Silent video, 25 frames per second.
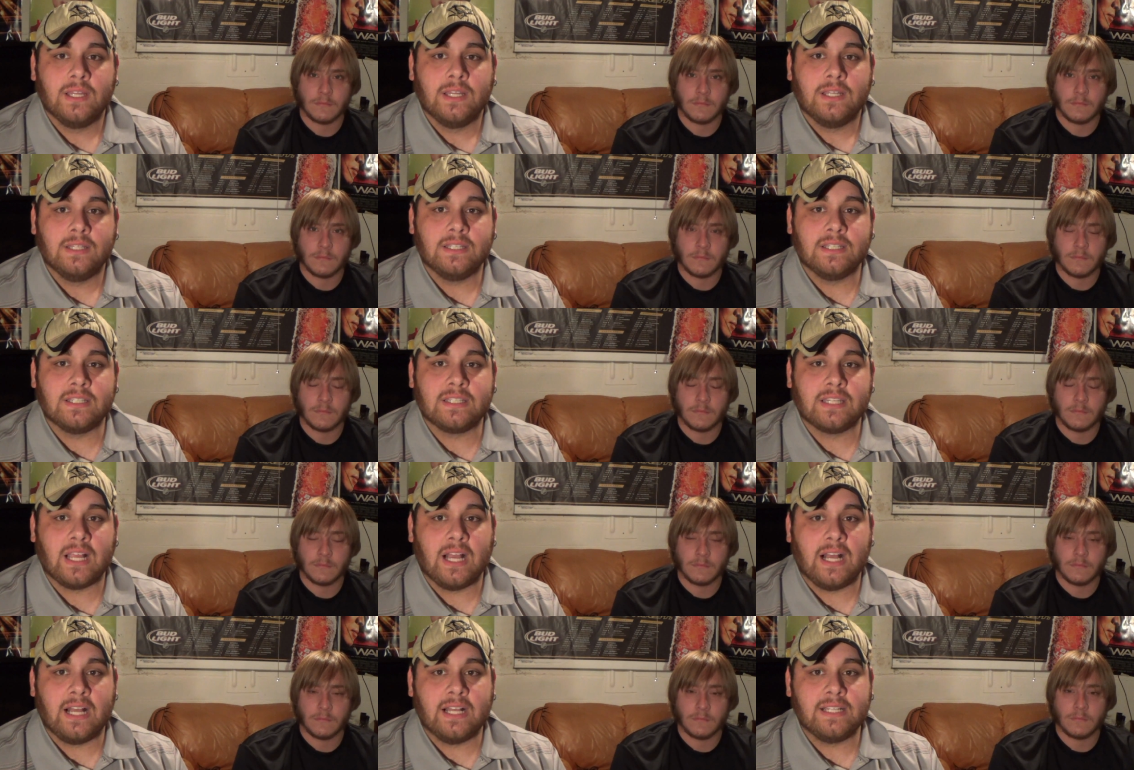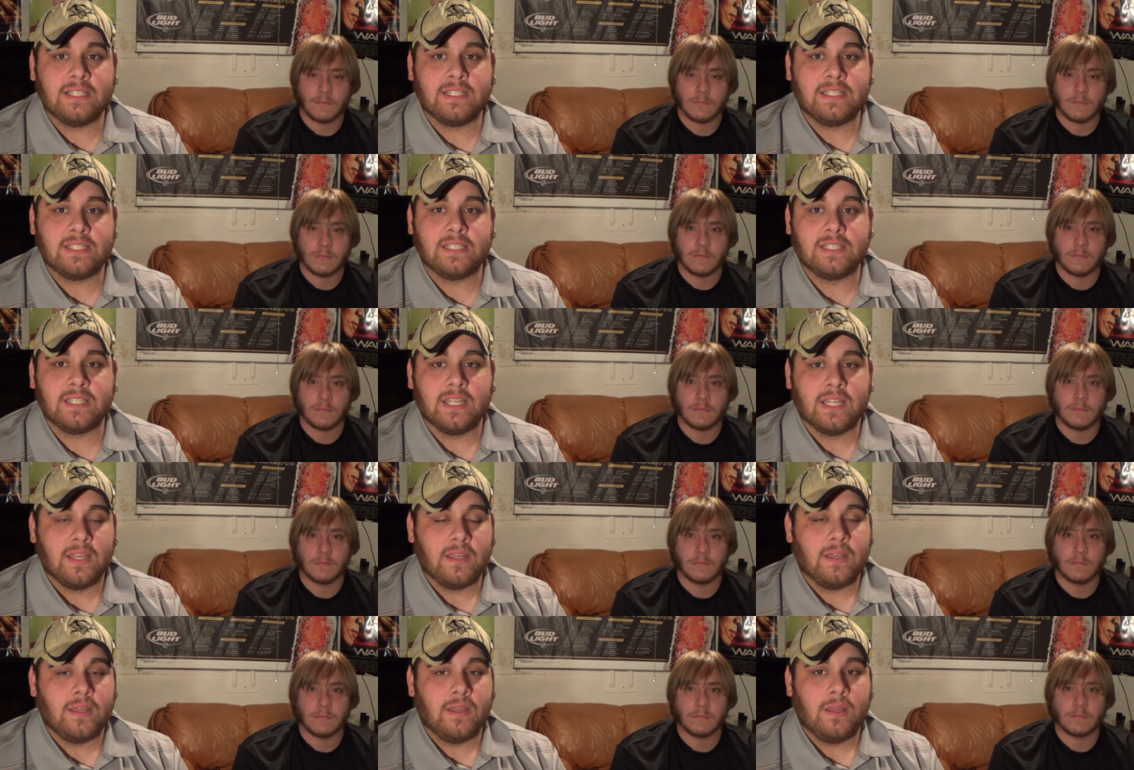
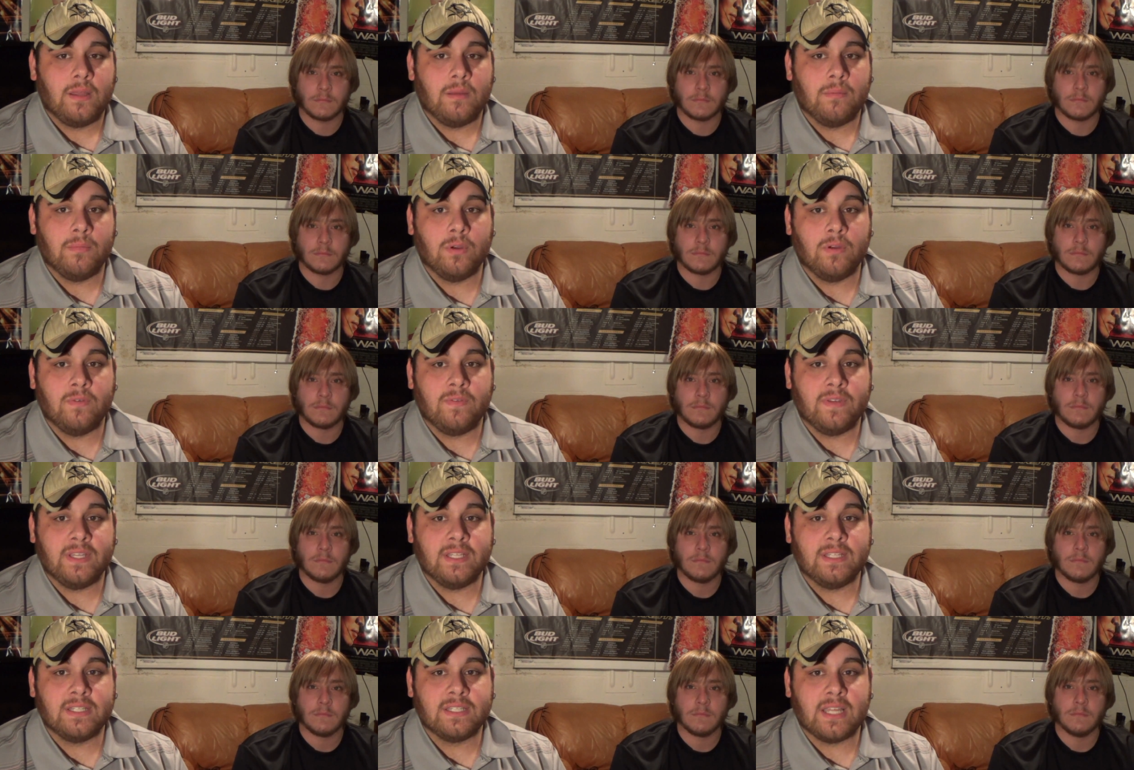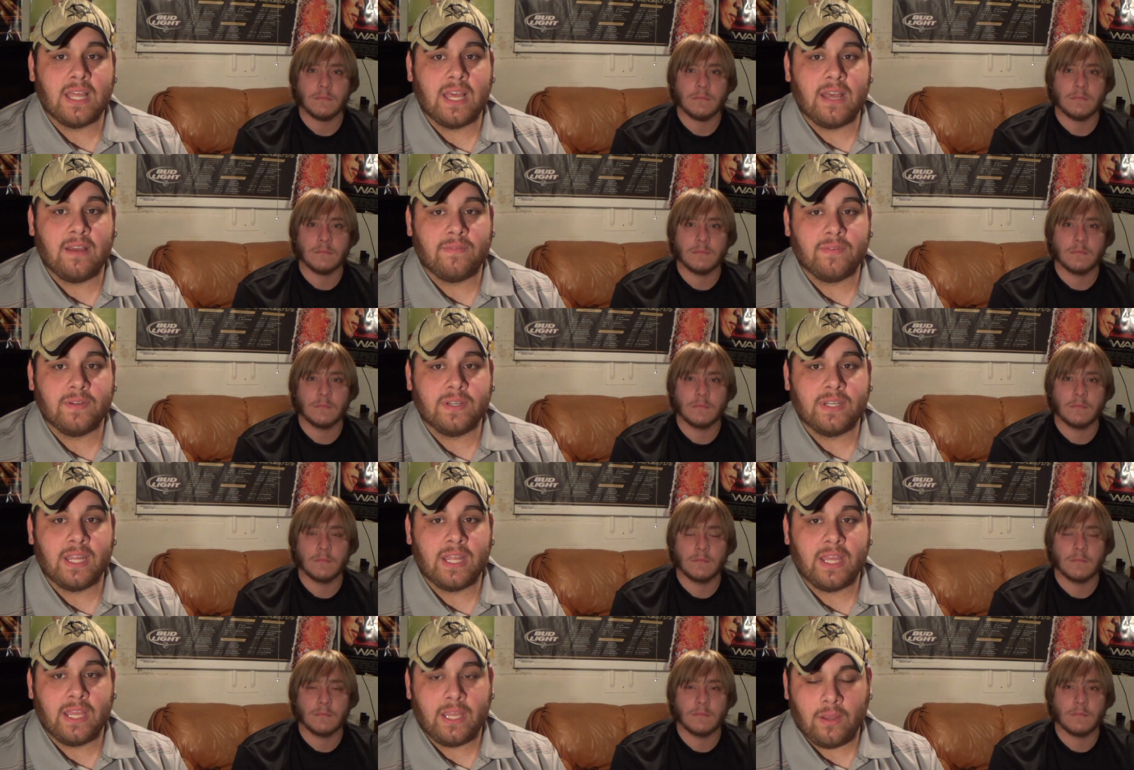Speaker 1: discuss movies every
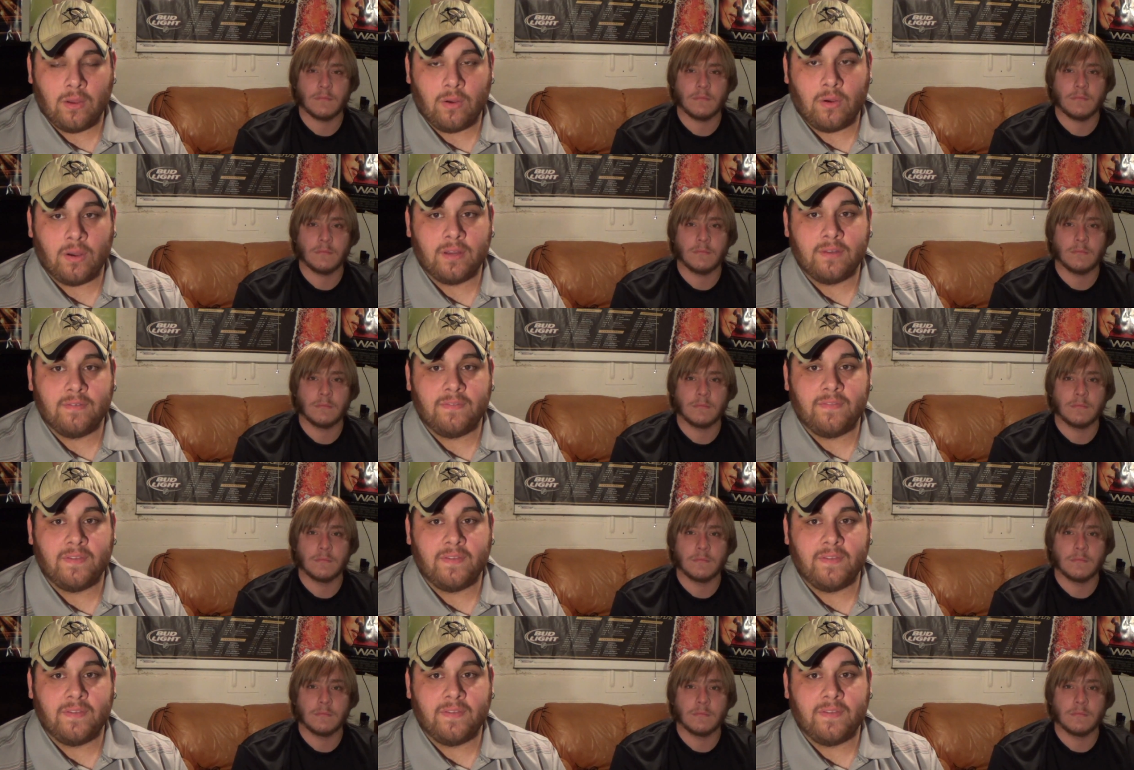day on